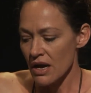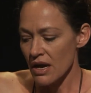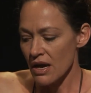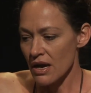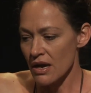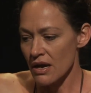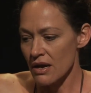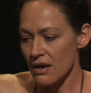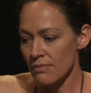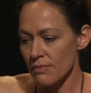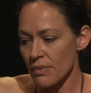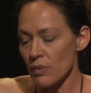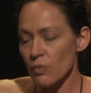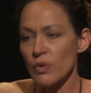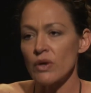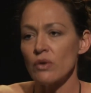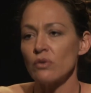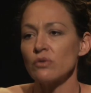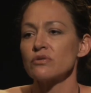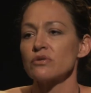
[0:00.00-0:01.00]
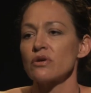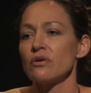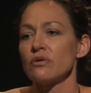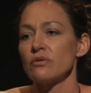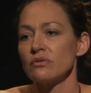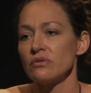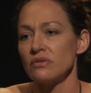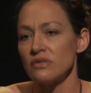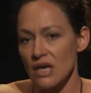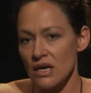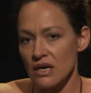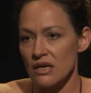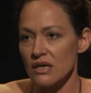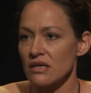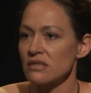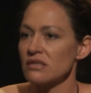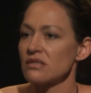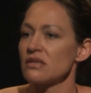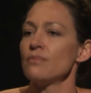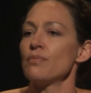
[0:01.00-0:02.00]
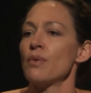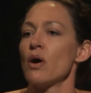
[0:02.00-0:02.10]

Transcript: But we also dug a seep